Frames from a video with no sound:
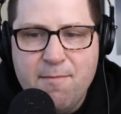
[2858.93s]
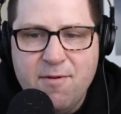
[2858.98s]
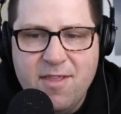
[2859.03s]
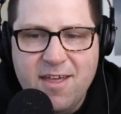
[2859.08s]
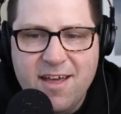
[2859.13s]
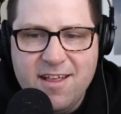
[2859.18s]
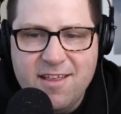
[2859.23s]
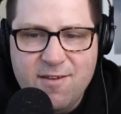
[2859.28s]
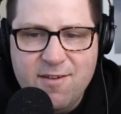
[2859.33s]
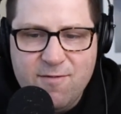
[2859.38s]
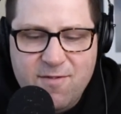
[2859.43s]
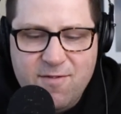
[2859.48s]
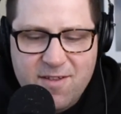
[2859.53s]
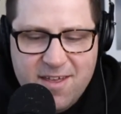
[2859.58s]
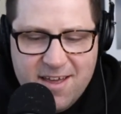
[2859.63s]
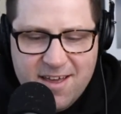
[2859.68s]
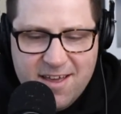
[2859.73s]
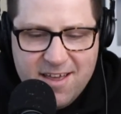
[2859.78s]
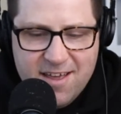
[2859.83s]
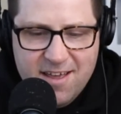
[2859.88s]
But like, do you feel
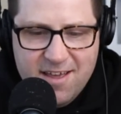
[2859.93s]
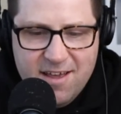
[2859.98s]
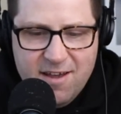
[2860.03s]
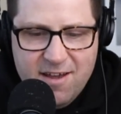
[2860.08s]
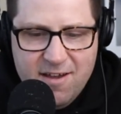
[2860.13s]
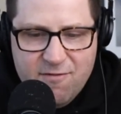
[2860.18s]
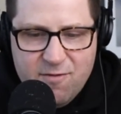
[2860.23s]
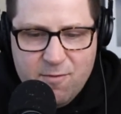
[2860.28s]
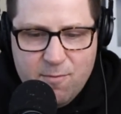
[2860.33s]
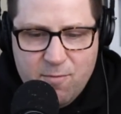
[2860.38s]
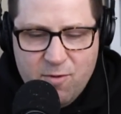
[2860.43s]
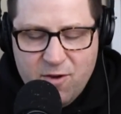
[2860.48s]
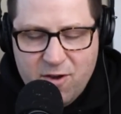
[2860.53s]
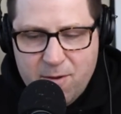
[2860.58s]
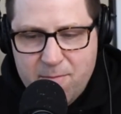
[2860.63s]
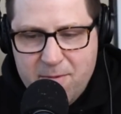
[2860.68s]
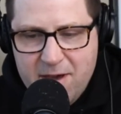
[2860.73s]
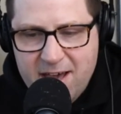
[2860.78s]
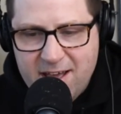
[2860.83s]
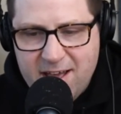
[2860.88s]
like from
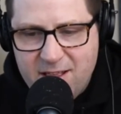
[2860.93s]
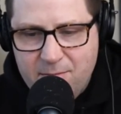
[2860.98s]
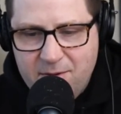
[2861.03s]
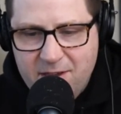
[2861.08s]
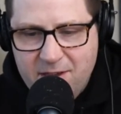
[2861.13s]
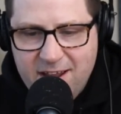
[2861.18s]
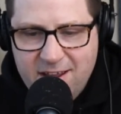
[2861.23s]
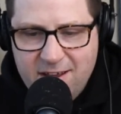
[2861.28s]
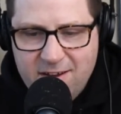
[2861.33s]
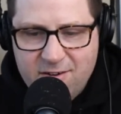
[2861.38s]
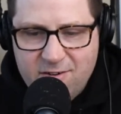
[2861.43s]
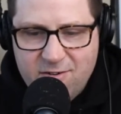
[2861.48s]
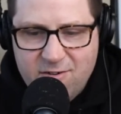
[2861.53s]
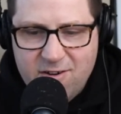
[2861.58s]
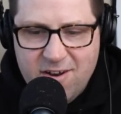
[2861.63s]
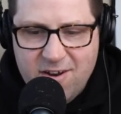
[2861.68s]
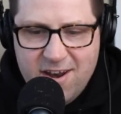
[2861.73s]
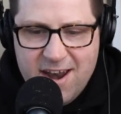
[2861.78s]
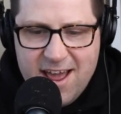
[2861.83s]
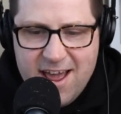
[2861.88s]
looking back at the beginning of your
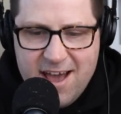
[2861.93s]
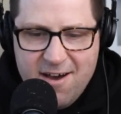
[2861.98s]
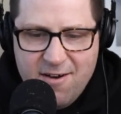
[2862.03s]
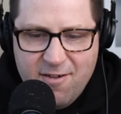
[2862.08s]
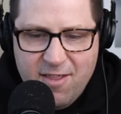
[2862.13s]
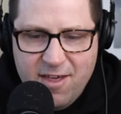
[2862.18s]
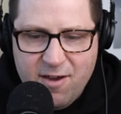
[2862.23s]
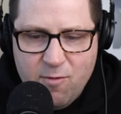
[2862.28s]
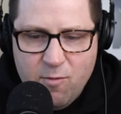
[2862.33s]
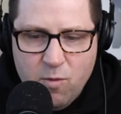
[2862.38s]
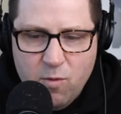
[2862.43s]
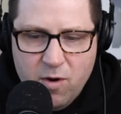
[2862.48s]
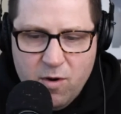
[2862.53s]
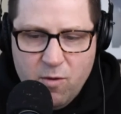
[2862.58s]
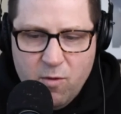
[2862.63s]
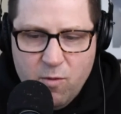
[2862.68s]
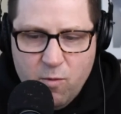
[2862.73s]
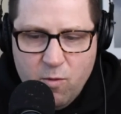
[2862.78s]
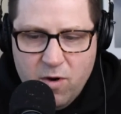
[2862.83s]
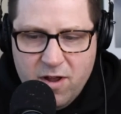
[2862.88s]
career to now, like
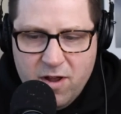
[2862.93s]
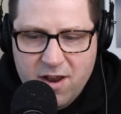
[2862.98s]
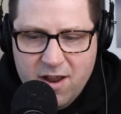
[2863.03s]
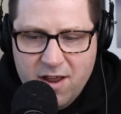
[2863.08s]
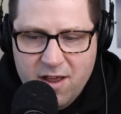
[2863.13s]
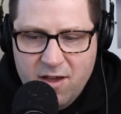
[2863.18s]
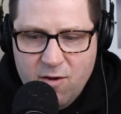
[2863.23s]
what